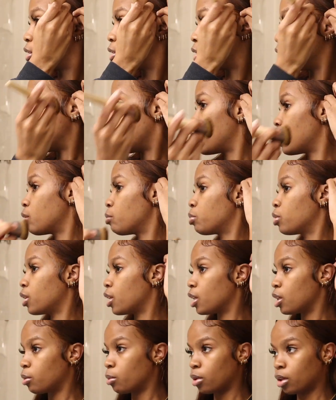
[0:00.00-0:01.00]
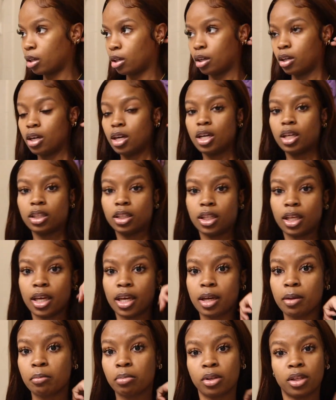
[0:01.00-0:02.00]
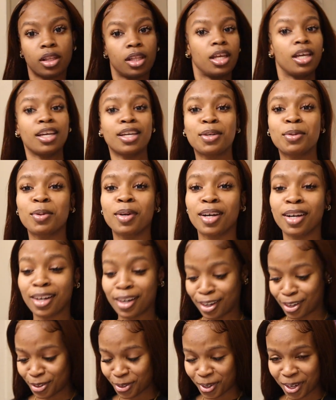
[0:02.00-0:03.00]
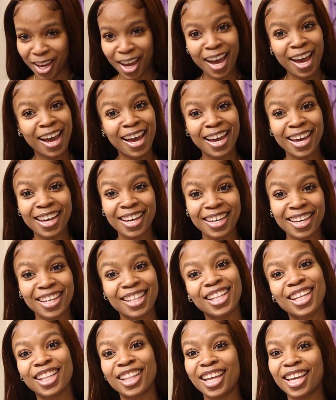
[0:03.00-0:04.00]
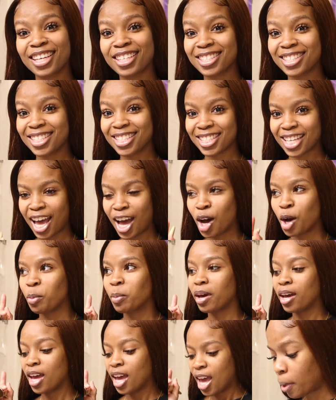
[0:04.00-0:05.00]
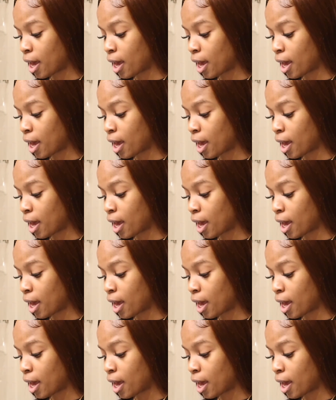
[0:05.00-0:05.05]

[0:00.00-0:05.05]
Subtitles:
They ain't playing with her. Okay? It look like scalp.